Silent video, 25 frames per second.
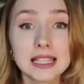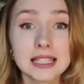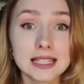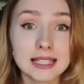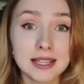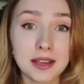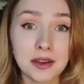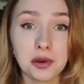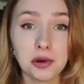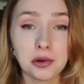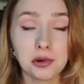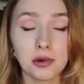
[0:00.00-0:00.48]

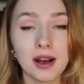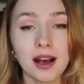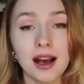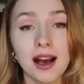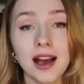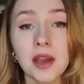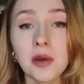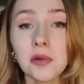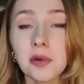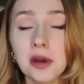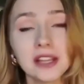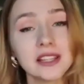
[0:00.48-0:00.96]
So
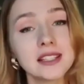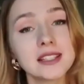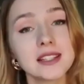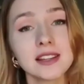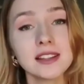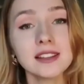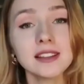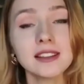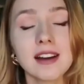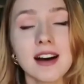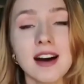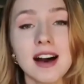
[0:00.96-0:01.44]
I
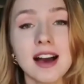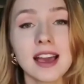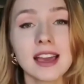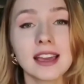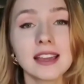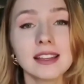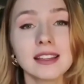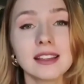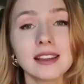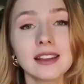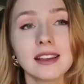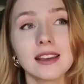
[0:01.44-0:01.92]
went
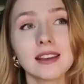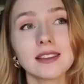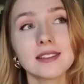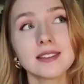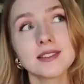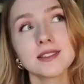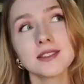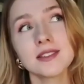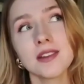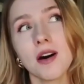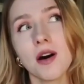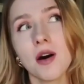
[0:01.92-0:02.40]
online,
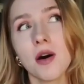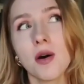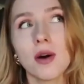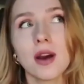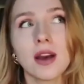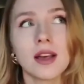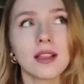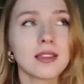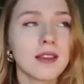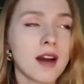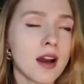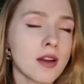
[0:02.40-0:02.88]

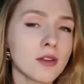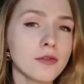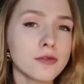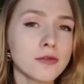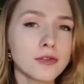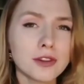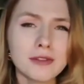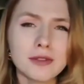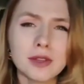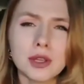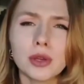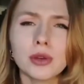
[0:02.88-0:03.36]
saw a lot
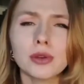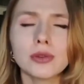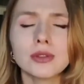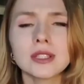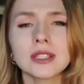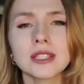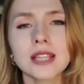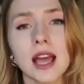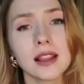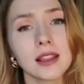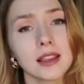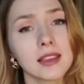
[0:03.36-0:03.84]
of
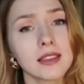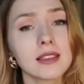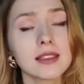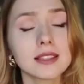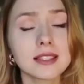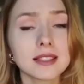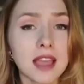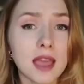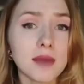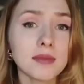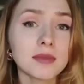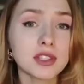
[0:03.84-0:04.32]
reviews telling
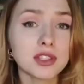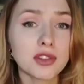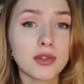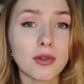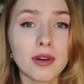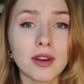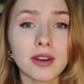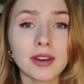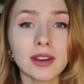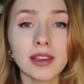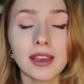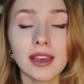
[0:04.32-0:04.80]
the same
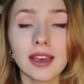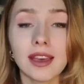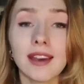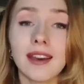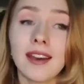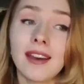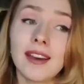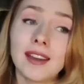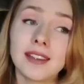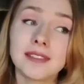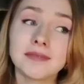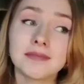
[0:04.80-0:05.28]
story,
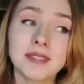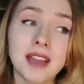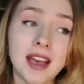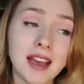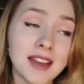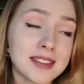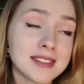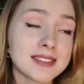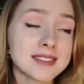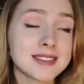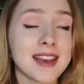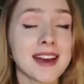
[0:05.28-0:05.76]
and
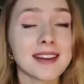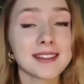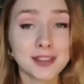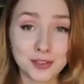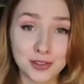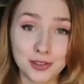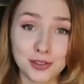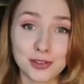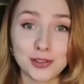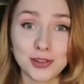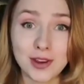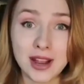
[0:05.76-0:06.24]
I
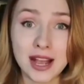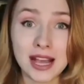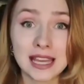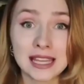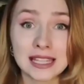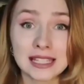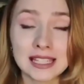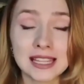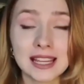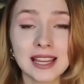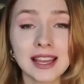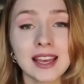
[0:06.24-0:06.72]
decided to
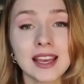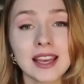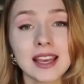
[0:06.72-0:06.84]
try it.